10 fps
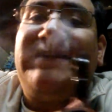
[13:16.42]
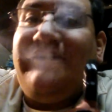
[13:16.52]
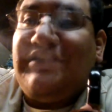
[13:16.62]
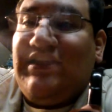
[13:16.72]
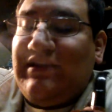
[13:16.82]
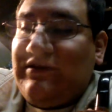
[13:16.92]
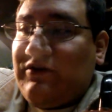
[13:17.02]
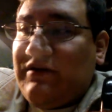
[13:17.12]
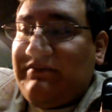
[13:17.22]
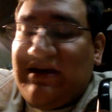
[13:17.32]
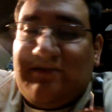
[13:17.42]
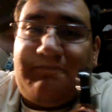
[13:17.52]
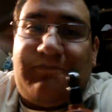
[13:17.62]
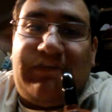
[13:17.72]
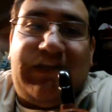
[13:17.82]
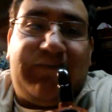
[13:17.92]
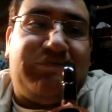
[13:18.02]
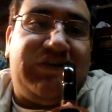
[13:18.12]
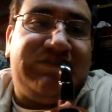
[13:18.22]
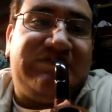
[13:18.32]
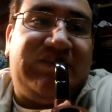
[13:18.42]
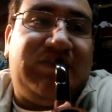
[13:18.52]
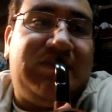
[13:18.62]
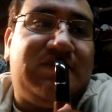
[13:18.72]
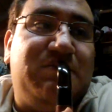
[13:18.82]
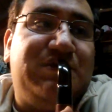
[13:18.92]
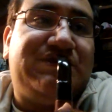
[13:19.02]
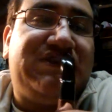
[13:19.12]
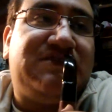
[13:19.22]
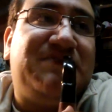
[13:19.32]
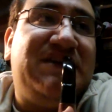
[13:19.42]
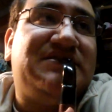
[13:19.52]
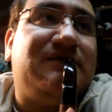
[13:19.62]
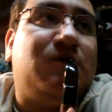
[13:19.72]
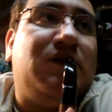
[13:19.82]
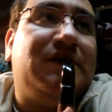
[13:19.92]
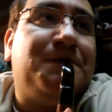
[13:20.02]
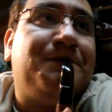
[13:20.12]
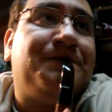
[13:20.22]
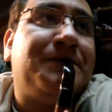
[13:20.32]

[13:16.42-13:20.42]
Even then, they don't command very high prices. I think the most expensive one